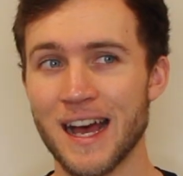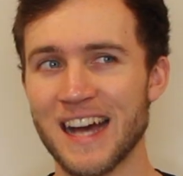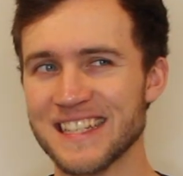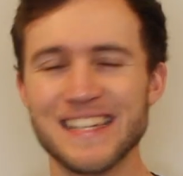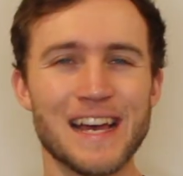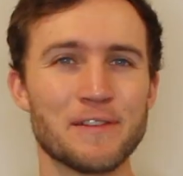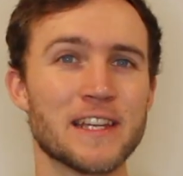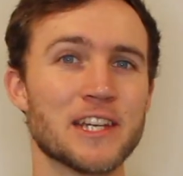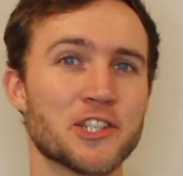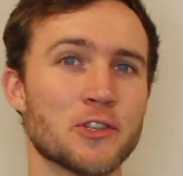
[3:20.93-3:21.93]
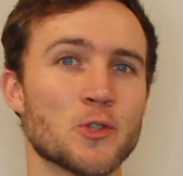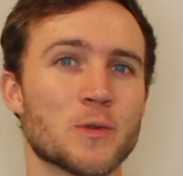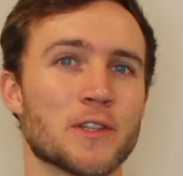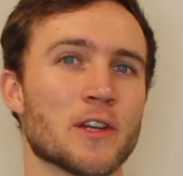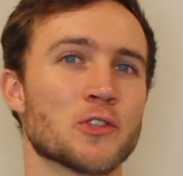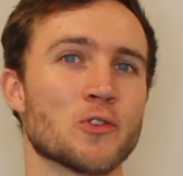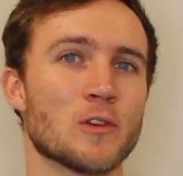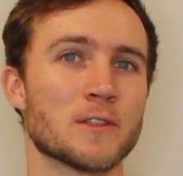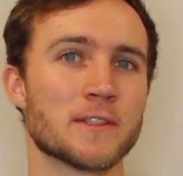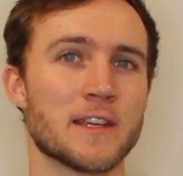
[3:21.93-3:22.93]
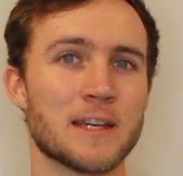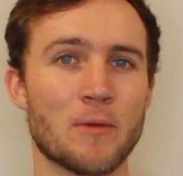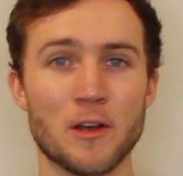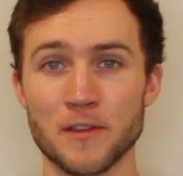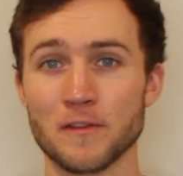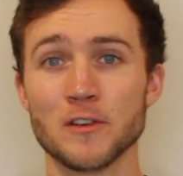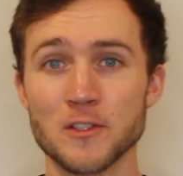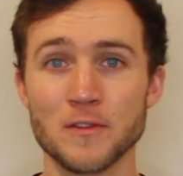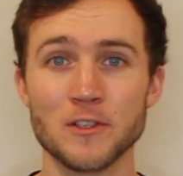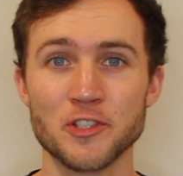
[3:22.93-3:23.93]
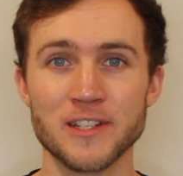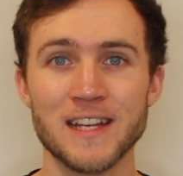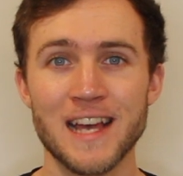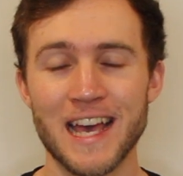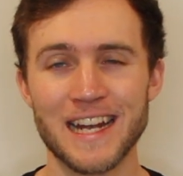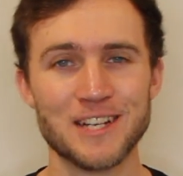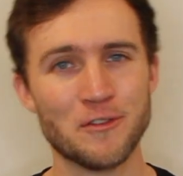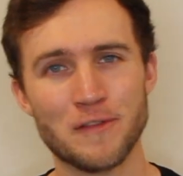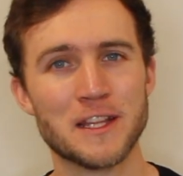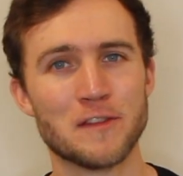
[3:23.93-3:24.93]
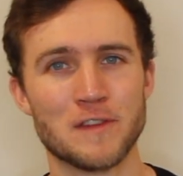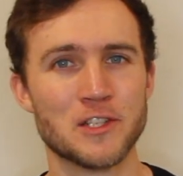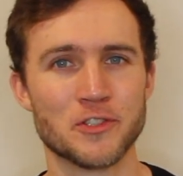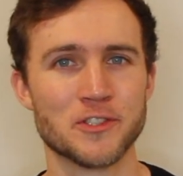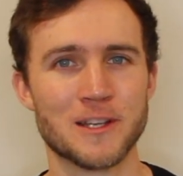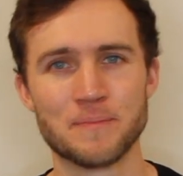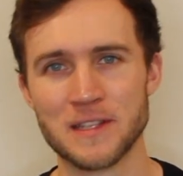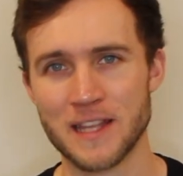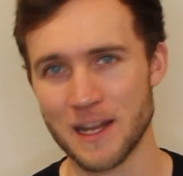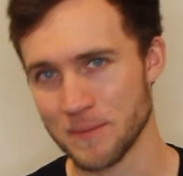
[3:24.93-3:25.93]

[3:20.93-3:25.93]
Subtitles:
I didn't have any issues with the control scheme on the first version, and I don't find the feature something that I'm